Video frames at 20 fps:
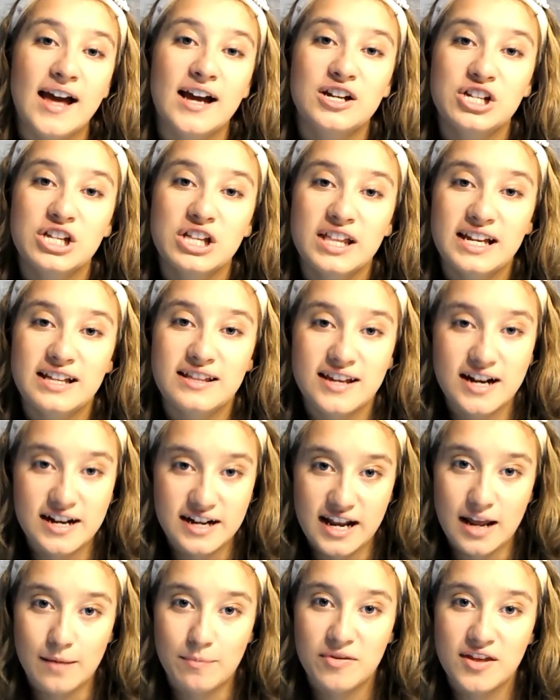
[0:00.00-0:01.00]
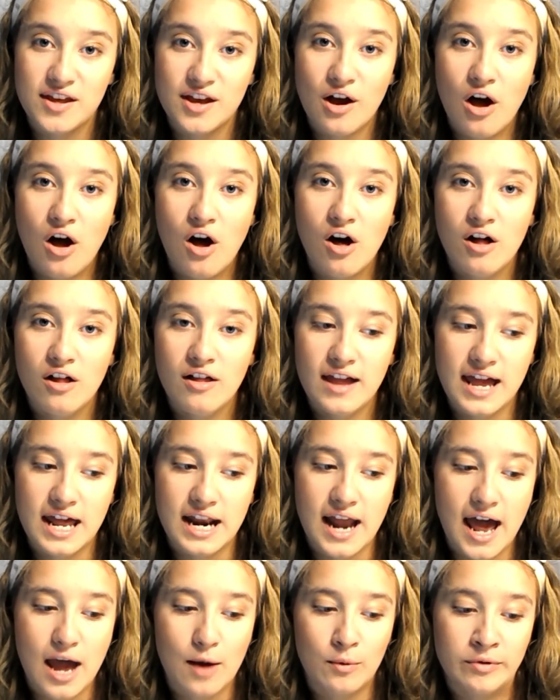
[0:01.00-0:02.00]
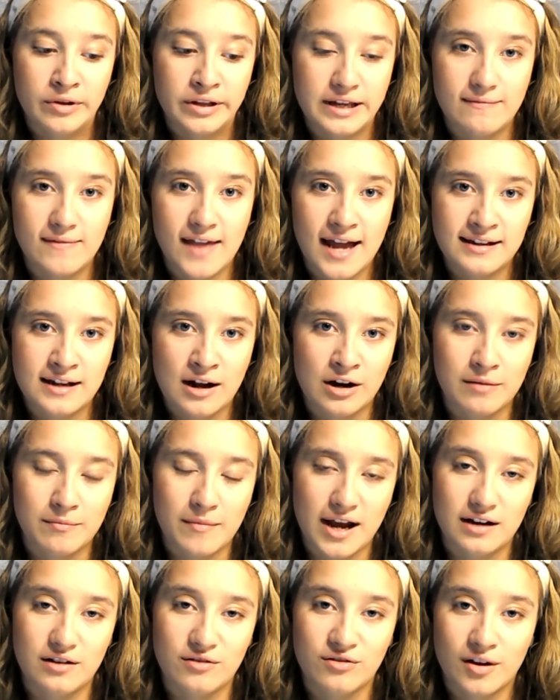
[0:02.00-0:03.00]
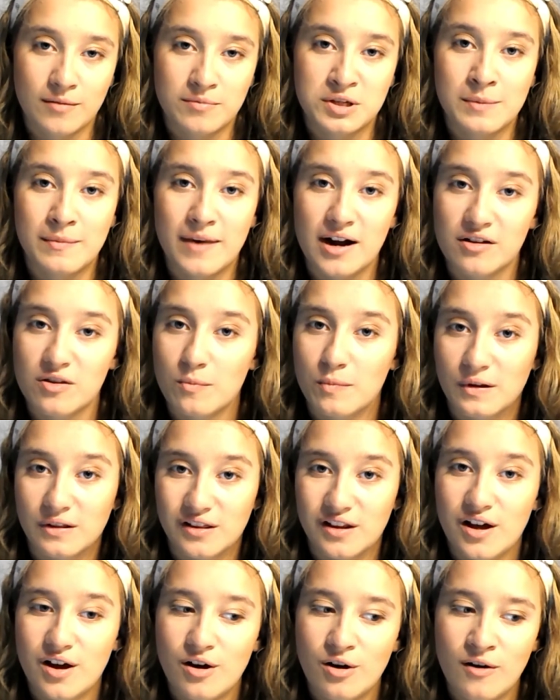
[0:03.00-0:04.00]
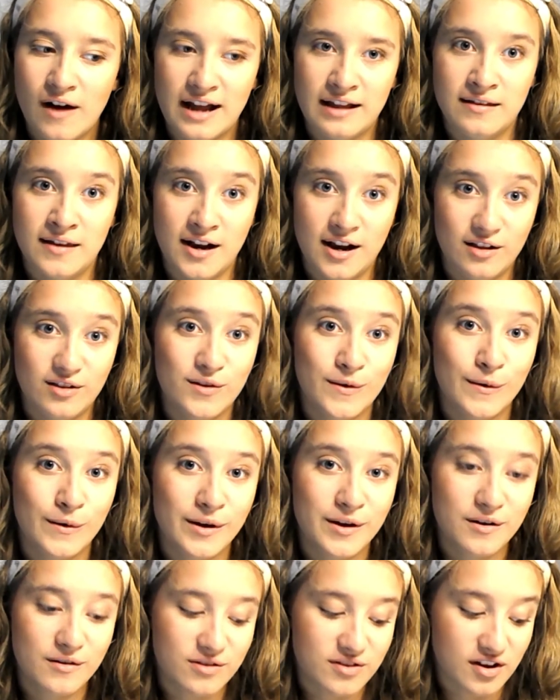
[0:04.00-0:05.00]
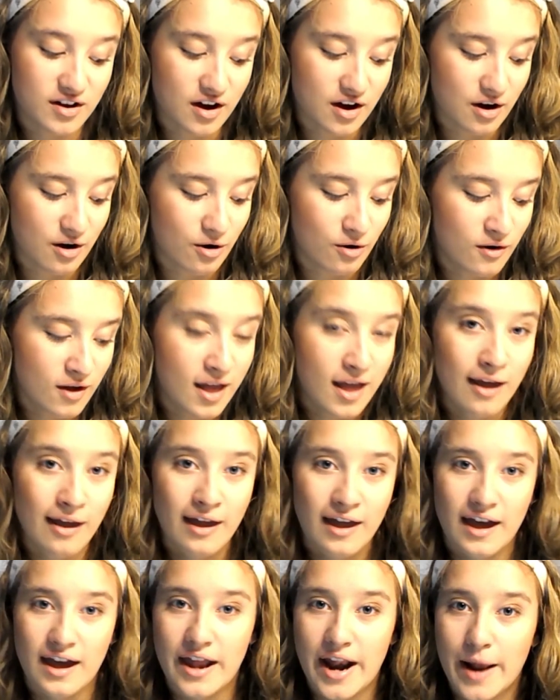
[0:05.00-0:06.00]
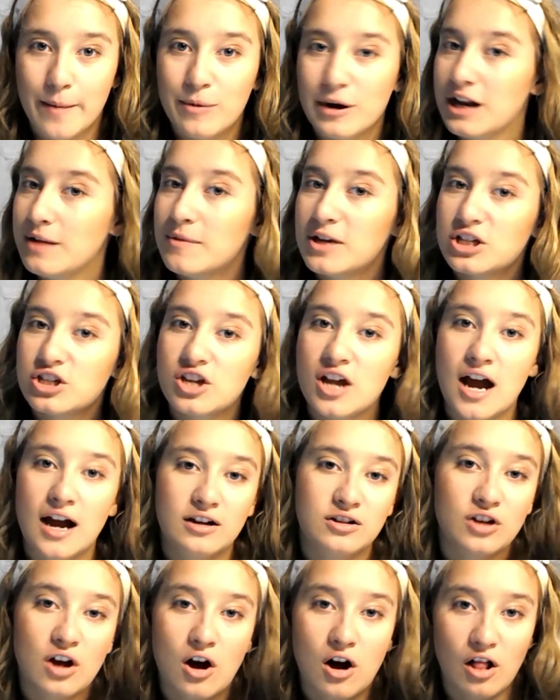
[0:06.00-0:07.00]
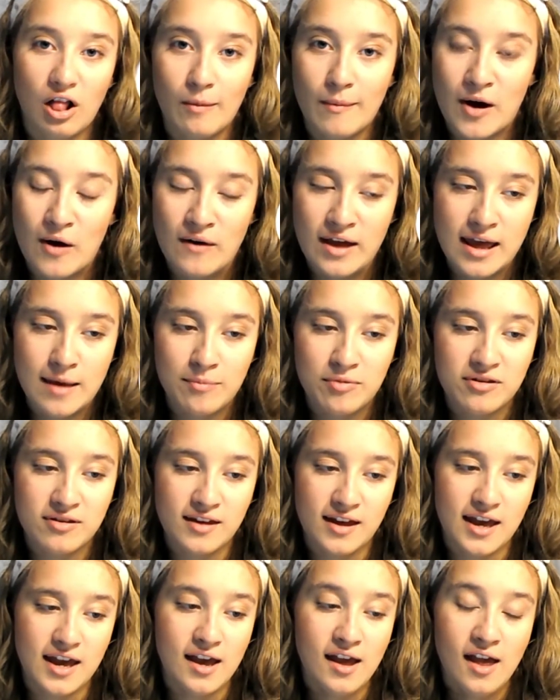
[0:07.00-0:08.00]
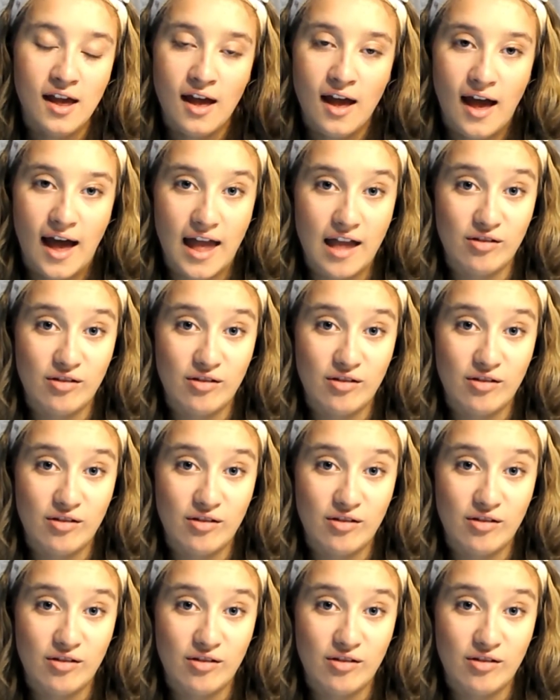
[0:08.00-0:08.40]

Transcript: actually did an Ipsy haul, and I will leave that down in my description box below. I did it 2 years ago, and I pretty much talked all about Ipsy. I